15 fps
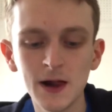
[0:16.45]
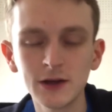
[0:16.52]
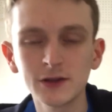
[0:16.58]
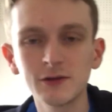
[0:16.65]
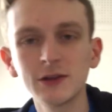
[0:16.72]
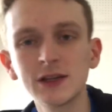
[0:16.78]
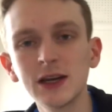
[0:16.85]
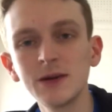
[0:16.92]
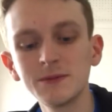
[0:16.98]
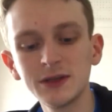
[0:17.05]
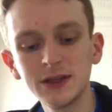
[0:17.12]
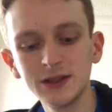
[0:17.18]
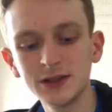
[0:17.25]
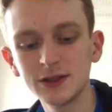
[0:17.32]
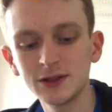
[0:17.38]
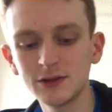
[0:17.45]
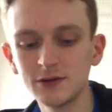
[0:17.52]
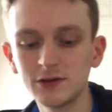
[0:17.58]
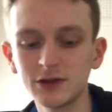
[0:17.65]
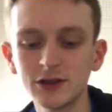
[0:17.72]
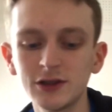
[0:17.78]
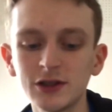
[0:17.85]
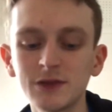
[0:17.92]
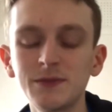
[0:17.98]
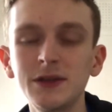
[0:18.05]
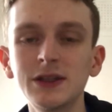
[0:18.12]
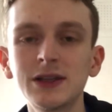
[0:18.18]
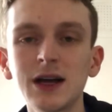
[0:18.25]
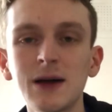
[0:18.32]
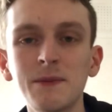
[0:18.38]
So the term eating disorder just
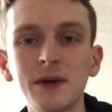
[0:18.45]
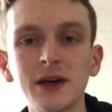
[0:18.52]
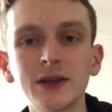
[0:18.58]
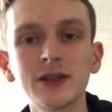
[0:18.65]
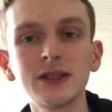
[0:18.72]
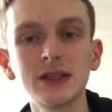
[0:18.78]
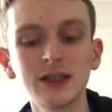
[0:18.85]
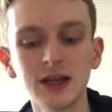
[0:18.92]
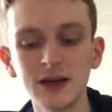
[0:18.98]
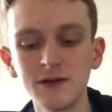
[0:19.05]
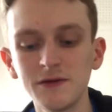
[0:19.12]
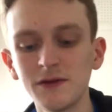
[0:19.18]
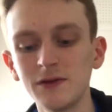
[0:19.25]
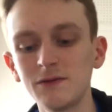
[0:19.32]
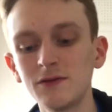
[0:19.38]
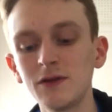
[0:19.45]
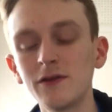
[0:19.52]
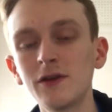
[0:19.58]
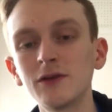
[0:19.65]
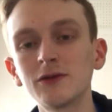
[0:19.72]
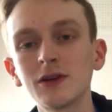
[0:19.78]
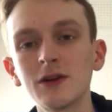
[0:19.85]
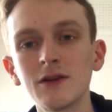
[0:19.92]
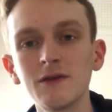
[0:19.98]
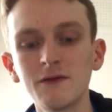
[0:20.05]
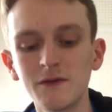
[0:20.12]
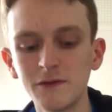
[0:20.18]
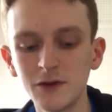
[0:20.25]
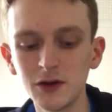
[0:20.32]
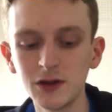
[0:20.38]
means that a person's life revolves
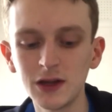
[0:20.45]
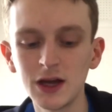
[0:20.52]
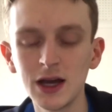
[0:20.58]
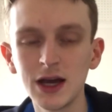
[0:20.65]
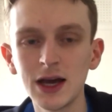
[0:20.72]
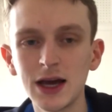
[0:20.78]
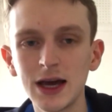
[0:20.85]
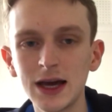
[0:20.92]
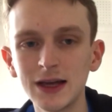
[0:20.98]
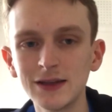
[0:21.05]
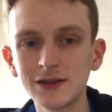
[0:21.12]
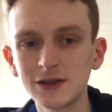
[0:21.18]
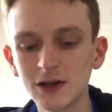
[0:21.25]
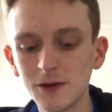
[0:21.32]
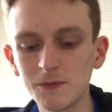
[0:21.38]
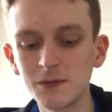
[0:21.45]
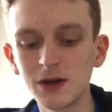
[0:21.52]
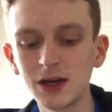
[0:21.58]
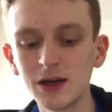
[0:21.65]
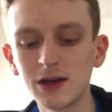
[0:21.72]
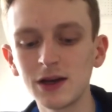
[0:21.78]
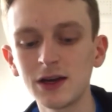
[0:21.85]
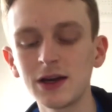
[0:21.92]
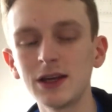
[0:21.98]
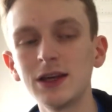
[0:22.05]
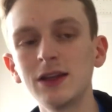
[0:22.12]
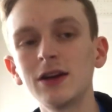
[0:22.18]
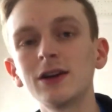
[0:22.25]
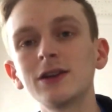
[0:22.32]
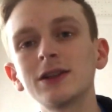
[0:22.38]
around food in some way.
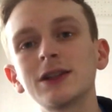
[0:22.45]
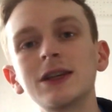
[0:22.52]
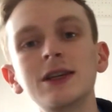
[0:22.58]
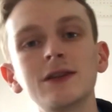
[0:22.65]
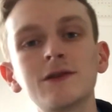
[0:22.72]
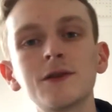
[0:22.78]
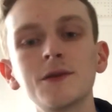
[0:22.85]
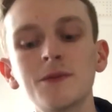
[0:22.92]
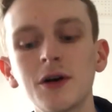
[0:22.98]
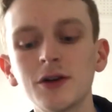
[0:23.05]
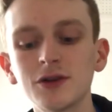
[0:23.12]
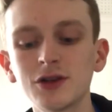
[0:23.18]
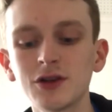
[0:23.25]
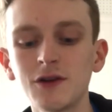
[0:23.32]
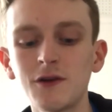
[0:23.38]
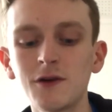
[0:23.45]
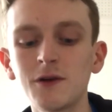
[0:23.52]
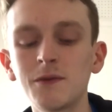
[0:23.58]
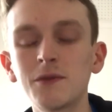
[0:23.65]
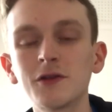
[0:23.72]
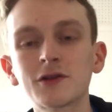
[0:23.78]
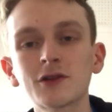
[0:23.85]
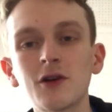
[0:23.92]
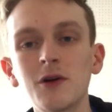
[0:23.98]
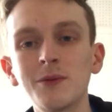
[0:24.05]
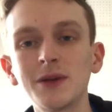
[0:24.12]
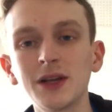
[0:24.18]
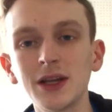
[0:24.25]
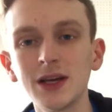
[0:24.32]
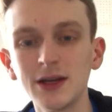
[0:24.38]
Either it's eating too much or most
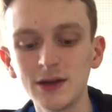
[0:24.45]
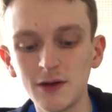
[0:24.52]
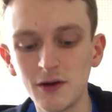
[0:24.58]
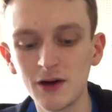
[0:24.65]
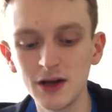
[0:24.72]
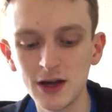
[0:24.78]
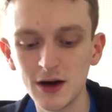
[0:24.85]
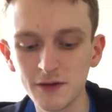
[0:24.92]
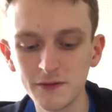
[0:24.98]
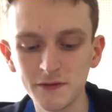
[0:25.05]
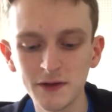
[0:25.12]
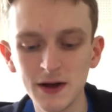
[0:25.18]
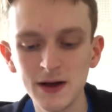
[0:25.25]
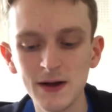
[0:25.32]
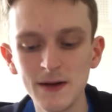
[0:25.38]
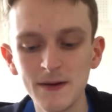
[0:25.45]
commonly not enough.